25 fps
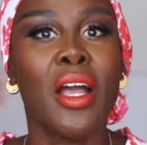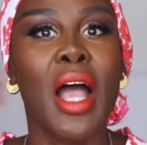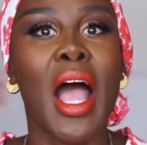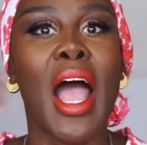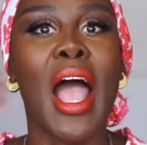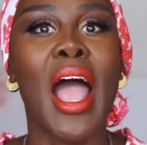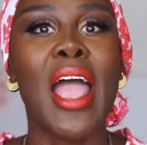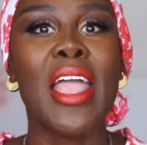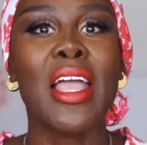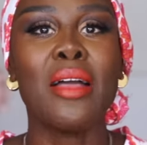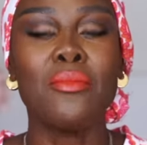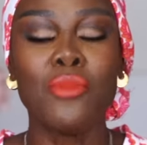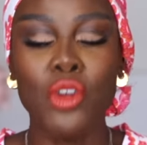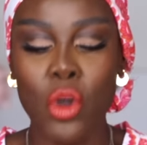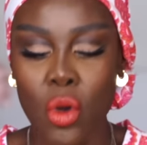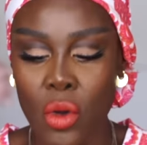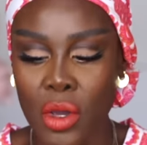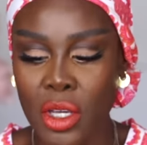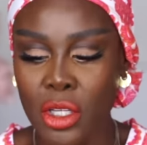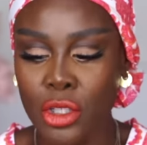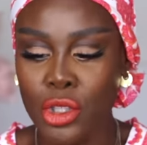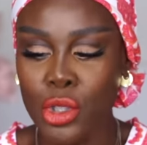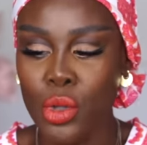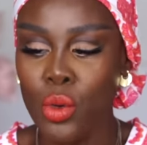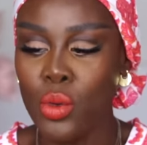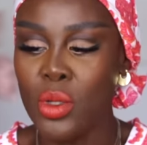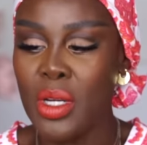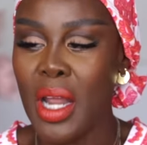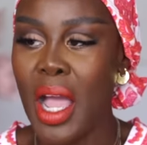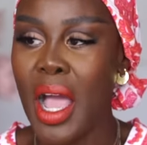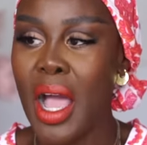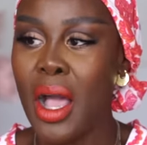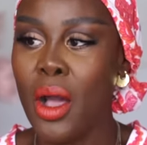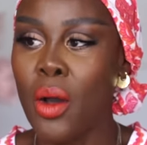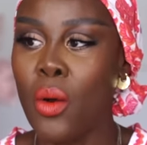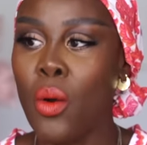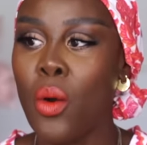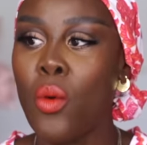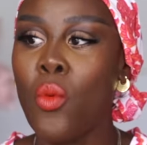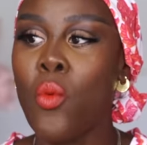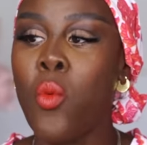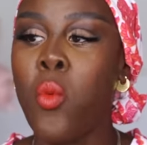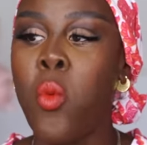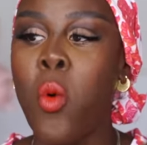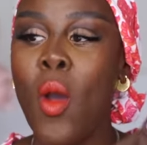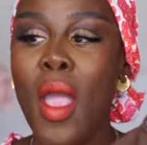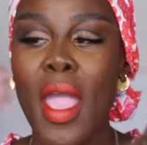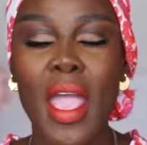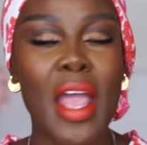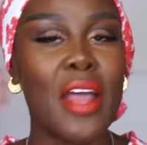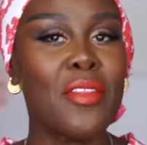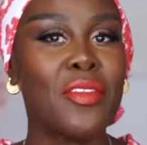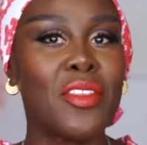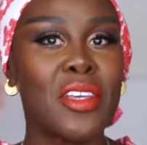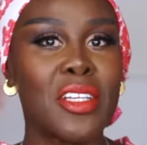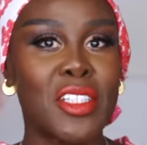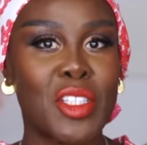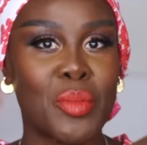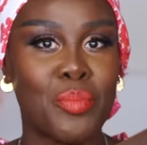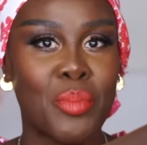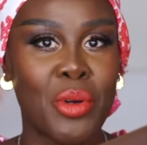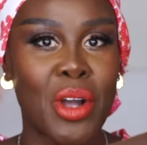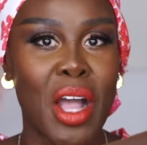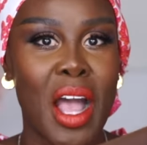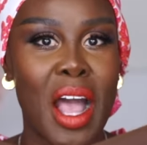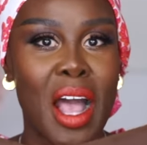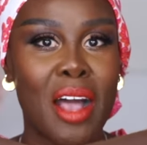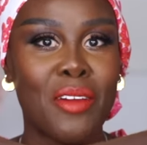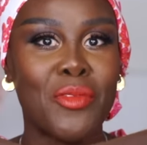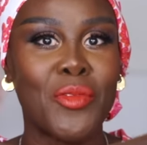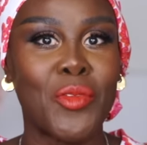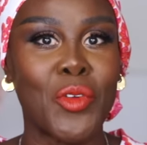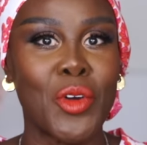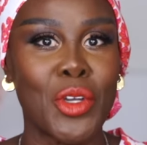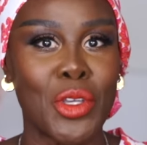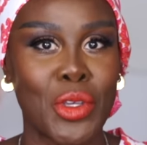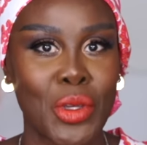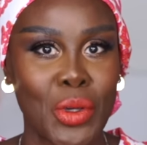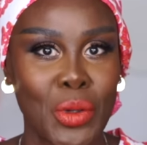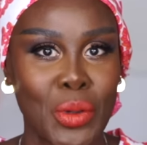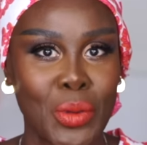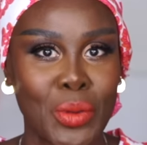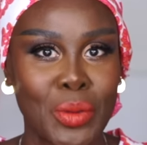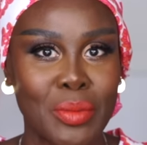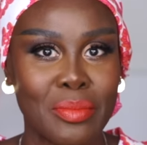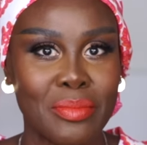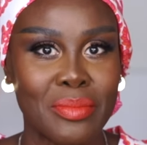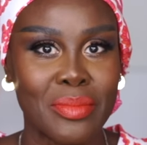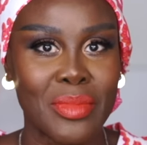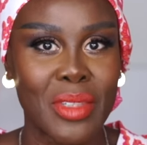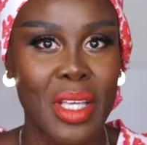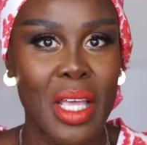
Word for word: I am going to now wear this bra for you